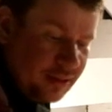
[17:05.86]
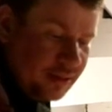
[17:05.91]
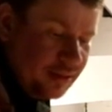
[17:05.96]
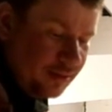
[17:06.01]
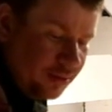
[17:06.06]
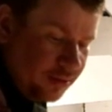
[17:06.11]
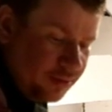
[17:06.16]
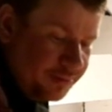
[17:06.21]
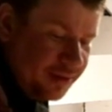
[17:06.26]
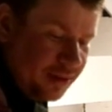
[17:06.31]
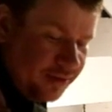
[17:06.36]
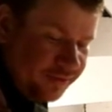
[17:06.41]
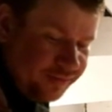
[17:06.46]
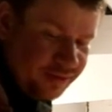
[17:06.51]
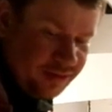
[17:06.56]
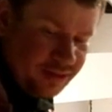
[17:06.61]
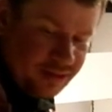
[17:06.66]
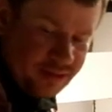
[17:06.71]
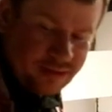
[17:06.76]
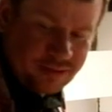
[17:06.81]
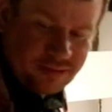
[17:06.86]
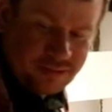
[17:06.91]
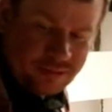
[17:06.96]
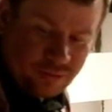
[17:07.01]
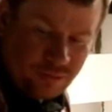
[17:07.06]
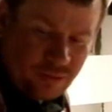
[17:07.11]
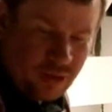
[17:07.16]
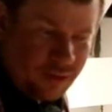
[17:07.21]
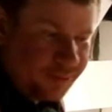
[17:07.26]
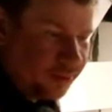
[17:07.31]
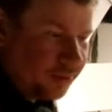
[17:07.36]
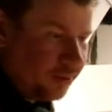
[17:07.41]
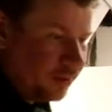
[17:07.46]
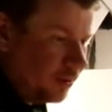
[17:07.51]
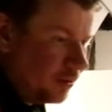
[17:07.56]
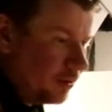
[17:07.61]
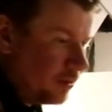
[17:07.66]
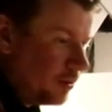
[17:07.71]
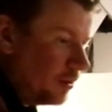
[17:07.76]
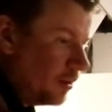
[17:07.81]
Little bit of a
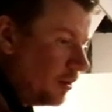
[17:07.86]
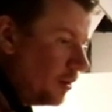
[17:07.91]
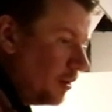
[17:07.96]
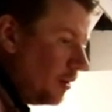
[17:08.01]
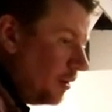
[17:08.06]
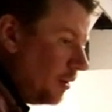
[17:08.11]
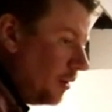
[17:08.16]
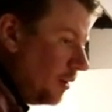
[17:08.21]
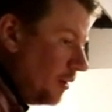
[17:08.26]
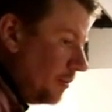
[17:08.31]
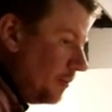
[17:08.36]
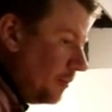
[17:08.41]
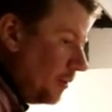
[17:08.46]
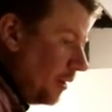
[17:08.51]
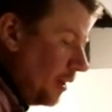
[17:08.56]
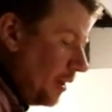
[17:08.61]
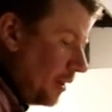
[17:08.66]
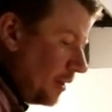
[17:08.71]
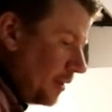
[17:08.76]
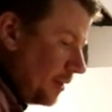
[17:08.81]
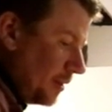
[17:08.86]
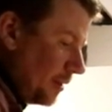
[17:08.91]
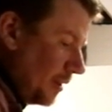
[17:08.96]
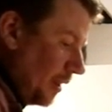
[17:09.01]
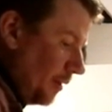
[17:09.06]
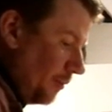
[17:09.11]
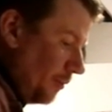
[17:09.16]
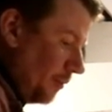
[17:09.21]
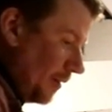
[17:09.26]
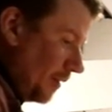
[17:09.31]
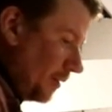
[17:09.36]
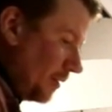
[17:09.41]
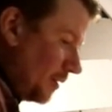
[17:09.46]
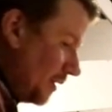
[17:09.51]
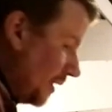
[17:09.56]
wobble, but like I say, we'll be able to